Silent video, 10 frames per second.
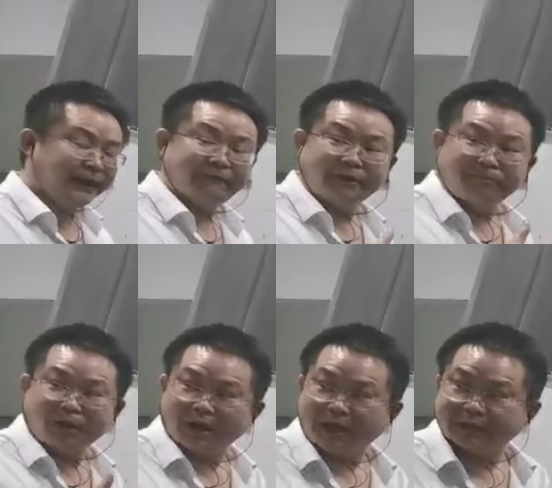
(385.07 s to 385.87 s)
every
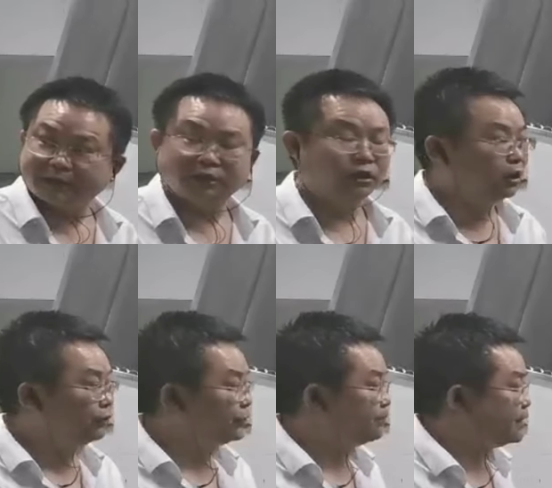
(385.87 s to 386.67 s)
part
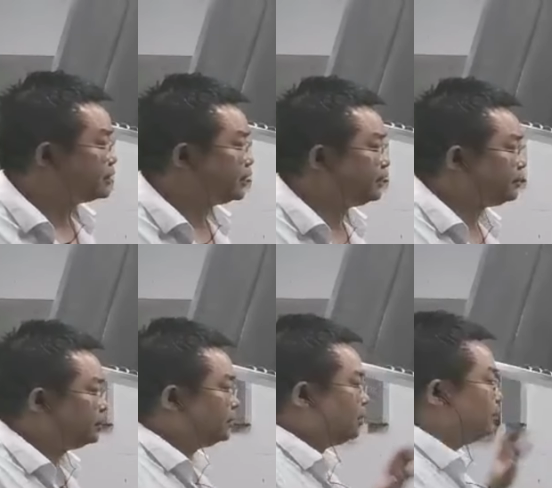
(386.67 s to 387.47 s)
of the machine.
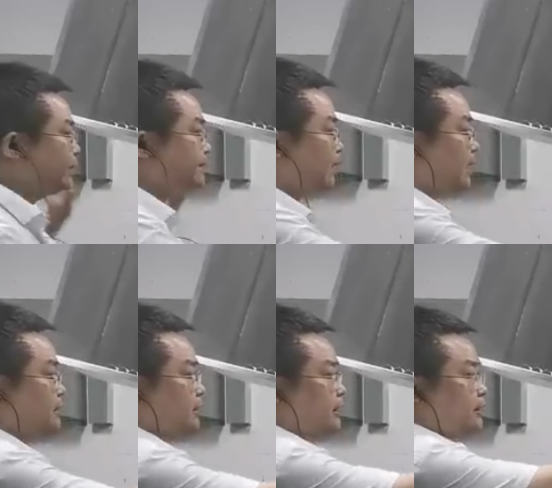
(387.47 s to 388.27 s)
This
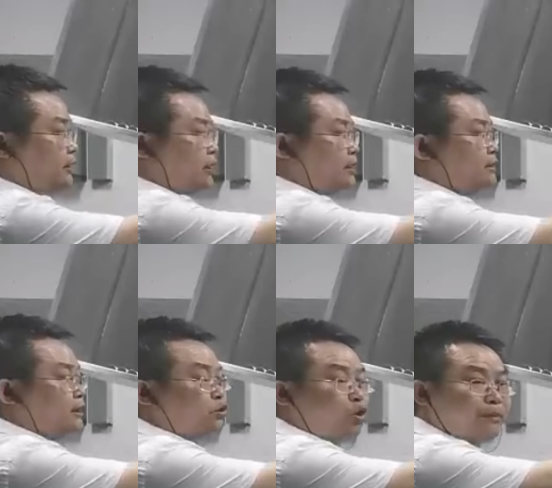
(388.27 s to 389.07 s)
part is
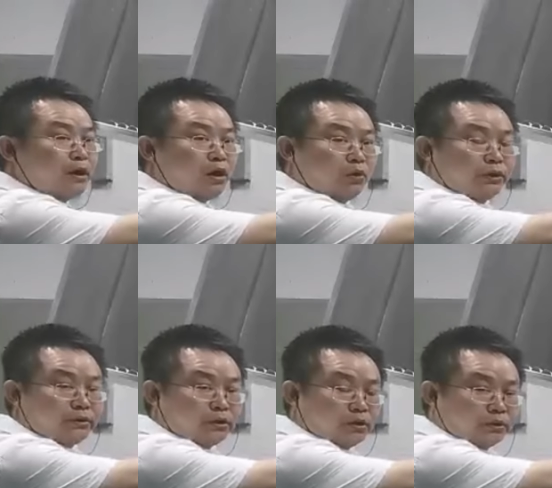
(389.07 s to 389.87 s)
the turbo
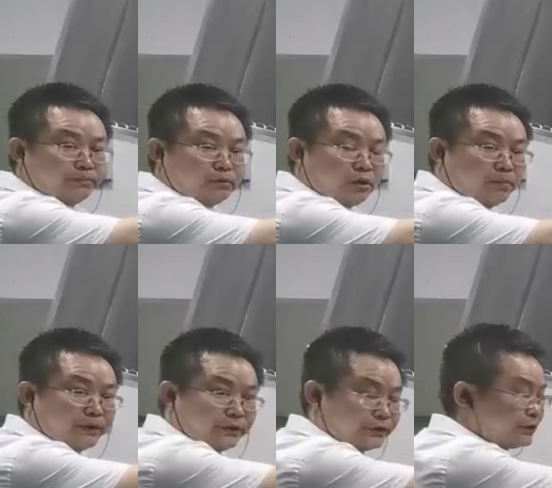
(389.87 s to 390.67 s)
holder, hold,
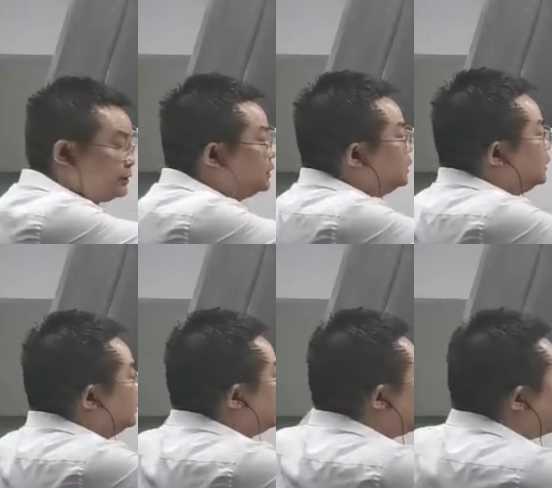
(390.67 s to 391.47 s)
hoppers.
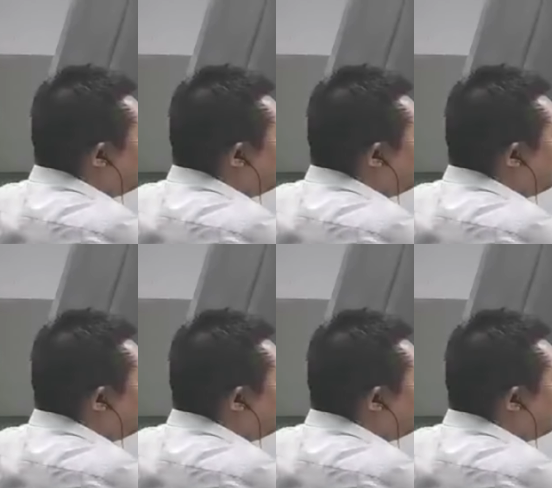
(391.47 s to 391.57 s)
The